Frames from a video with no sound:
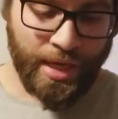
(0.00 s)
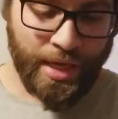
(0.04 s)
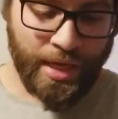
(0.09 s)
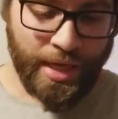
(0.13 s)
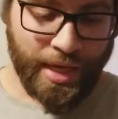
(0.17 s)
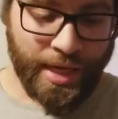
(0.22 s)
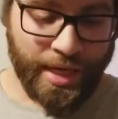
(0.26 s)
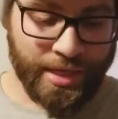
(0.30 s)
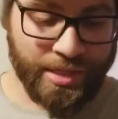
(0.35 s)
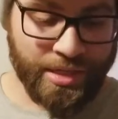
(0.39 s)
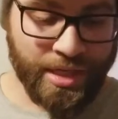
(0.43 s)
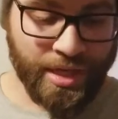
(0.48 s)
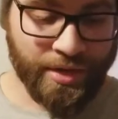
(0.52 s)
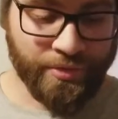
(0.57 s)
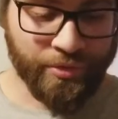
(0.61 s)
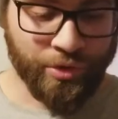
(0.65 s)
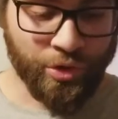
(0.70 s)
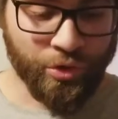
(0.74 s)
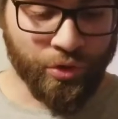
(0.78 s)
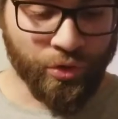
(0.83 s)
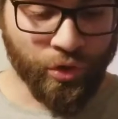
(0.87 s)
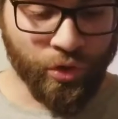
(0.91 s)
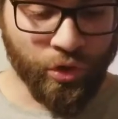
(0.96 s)
And if
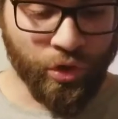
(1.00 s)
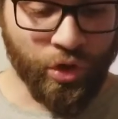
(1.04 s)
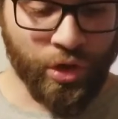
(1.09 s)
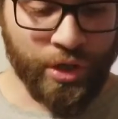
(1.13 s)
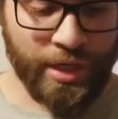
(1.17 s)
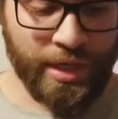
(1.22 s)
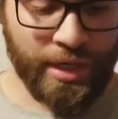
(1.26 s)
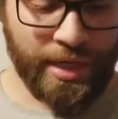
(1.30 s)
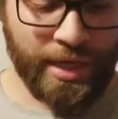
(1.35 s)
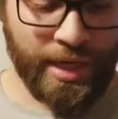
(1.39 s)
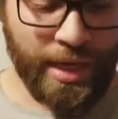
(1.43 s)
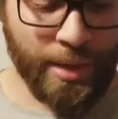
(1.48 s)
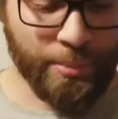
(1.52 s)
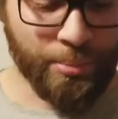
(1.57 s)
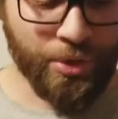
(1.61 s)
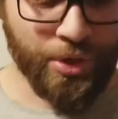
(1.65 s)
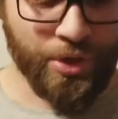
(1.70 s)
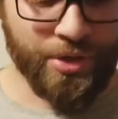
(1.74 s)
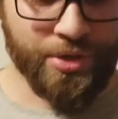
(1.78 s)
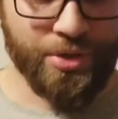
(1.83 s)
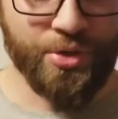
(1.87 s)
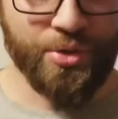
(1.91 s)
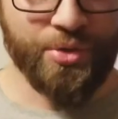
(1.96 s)
you're looking at
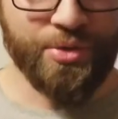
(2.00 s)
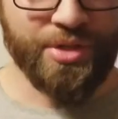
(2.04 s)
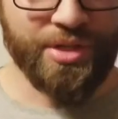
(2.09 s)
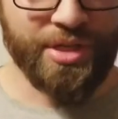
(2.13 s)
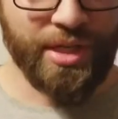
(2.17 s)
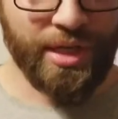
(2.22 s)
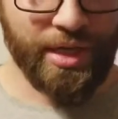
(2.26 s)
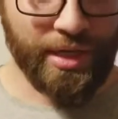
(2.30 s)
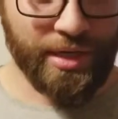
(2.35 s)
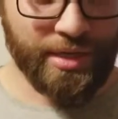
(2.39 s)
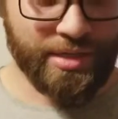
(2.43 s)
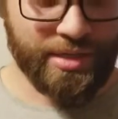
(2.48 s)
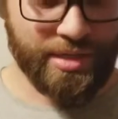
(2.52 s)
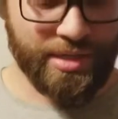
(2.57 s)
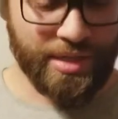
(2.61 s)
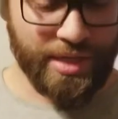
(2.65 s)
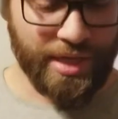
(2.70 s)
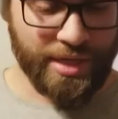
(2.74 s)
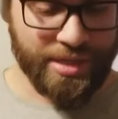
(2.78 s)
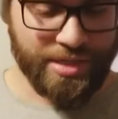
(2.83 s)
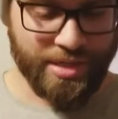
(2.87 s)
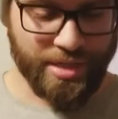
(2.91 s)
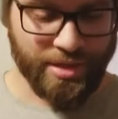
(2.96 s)
producing
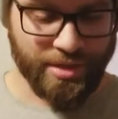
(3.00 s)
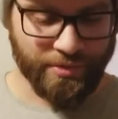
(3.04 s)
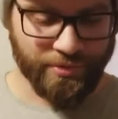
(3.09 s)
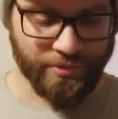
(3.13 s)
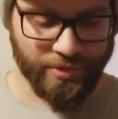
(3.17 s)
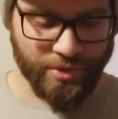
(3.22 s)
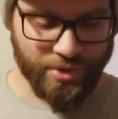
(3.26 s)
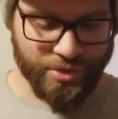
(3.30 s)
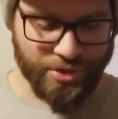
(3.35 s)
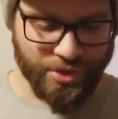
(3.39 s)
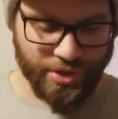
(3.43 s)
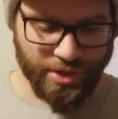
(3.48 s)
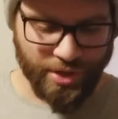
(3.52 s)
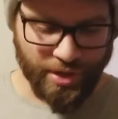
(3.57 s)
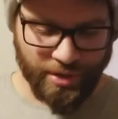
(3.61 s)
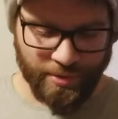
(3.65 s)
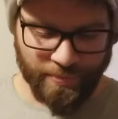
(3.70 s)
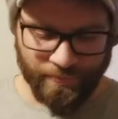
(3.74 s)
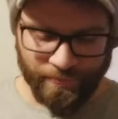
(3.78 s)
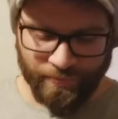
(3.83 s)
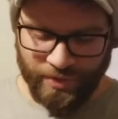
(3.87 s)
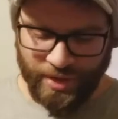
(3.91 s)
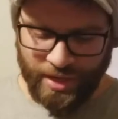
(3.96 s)
snakes in the
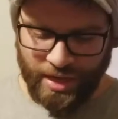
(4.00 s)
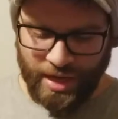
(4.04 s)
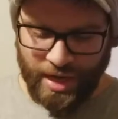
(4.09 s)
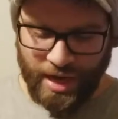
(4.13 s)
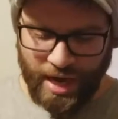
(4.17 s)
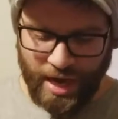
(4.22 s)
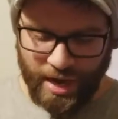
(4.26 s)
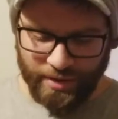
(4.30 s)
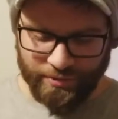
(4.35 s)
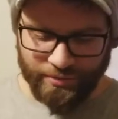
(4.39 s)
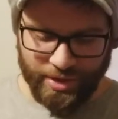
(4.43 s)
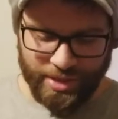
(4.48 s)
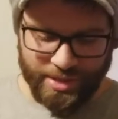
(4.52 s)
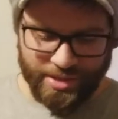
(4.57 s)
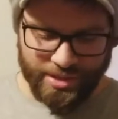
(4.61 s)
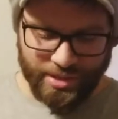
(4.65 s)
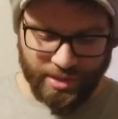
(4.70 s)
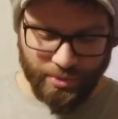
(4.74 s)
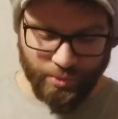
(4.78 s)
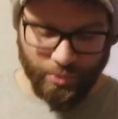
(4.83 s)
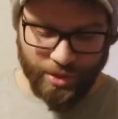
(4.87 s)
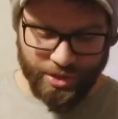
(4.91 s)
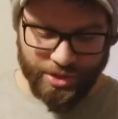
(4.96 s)
future,
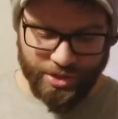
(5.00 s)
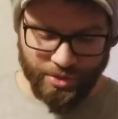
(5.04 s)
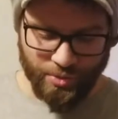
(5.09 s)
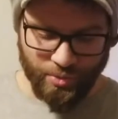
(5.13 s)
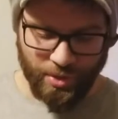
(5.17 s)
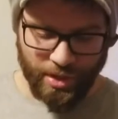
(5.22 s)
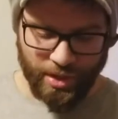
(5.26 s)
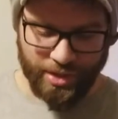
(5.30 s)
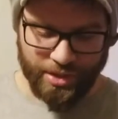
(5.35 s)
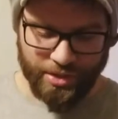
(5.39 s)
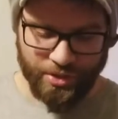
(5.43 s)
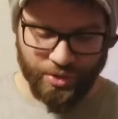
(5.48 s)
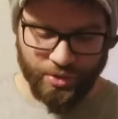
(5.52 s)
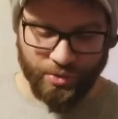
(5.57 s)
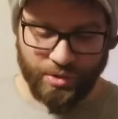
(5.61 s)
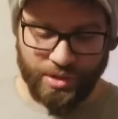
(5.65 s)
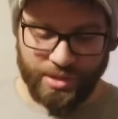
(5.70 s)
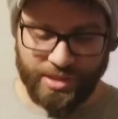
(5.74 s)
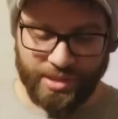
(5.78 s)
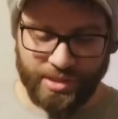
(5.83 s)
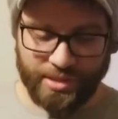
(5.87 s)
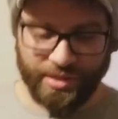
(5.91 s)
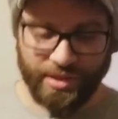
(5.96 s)
obviously what you want to do
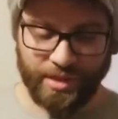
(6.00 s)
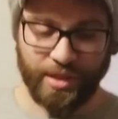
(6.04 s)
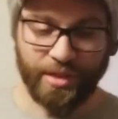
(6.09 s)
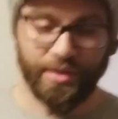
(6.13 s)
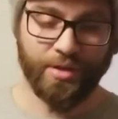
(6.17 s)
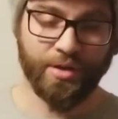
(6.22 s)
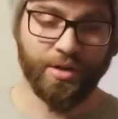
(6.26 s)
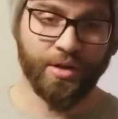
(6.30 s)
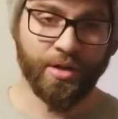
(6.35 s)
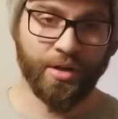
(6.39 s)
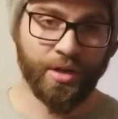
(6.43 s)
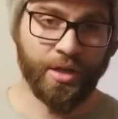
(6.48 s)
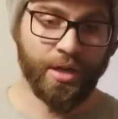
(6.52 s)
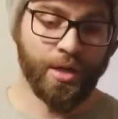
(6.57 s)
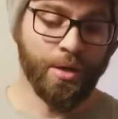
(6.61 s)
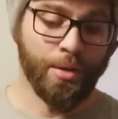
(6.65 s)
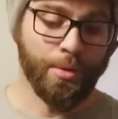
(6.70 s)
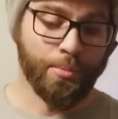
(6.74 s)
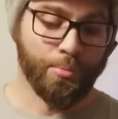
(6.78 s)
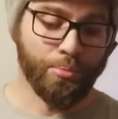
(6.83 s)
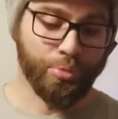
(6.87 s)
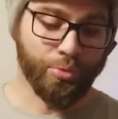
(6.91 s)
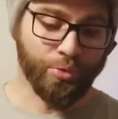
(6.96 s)
is either
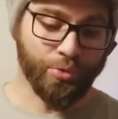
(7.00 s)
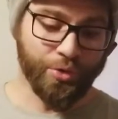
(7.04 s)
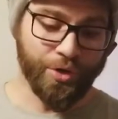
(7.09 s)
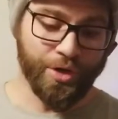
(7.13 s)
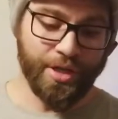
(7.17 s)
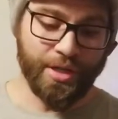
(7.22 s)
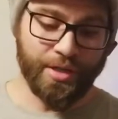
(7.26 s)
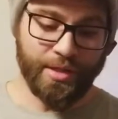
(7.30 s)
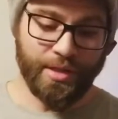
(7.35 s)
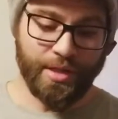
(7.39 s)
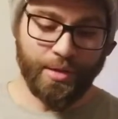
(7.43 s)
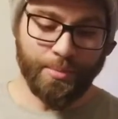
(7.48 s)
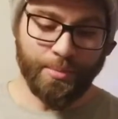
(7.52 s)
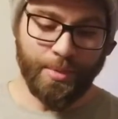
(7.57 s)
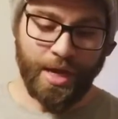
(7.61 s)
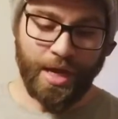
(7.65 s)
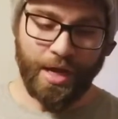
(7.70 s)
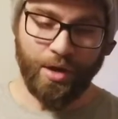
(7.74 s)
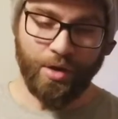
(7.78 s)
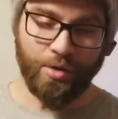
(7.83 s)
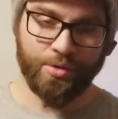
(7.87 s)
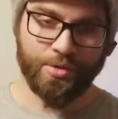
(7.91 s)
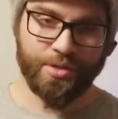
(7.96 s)
breed them
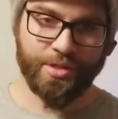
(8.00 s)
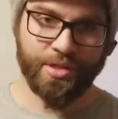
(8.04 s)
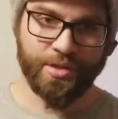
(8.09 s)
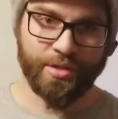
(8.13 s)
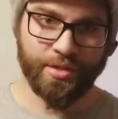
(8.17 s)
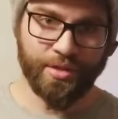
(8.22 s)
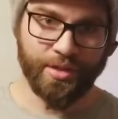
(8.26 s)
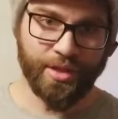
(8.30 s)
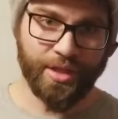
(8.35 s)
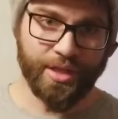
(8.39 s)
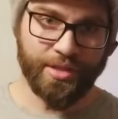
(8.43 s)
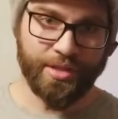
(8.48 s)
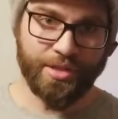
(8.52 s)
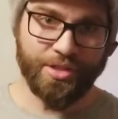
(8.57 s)
out, get the